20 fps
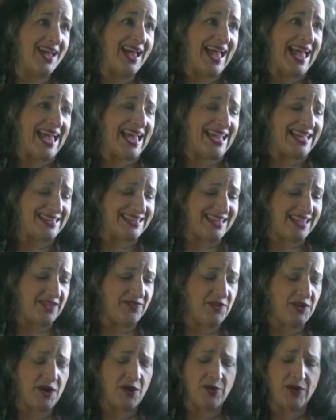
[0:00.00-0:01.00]
And
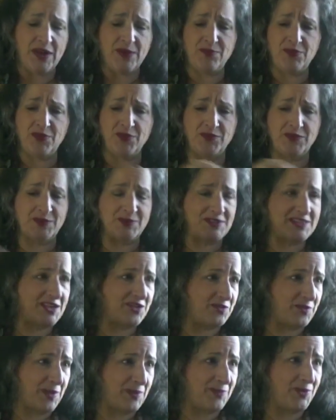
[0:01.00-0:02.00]
even though he proved
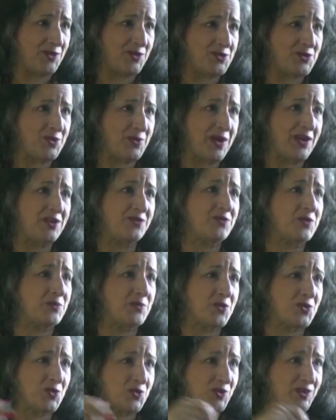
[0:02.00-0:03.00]
himself by pulling you out of a
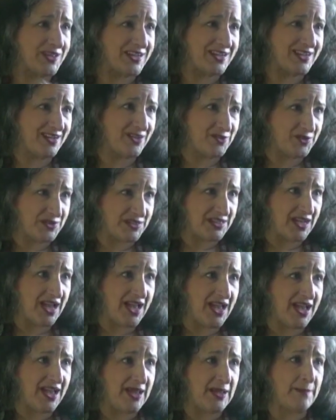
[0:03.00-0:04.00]
pool at another
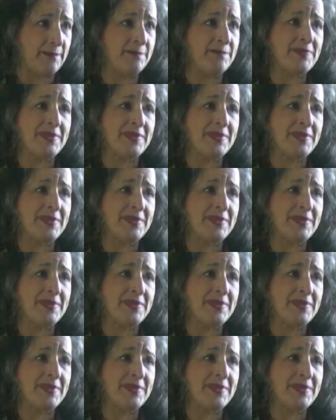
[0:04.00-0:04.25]
time,